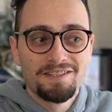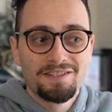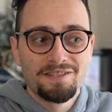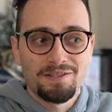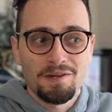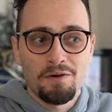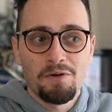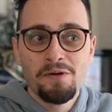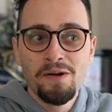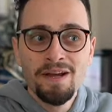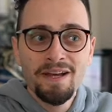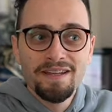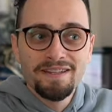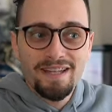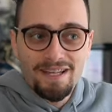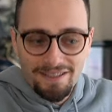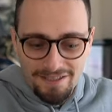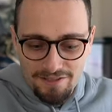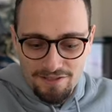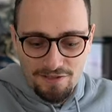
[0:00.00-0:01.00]
so
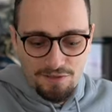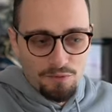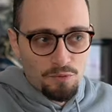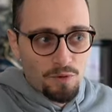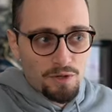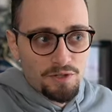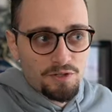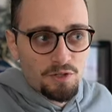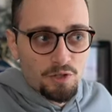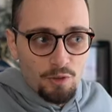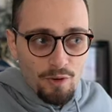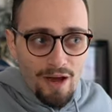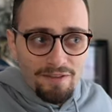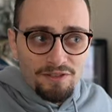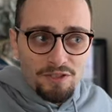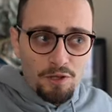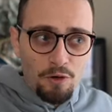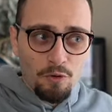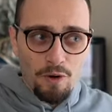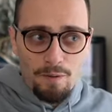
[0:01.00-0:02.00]
that doesn't work. So you have
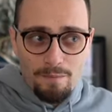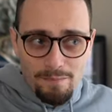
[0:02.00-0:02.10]
to go a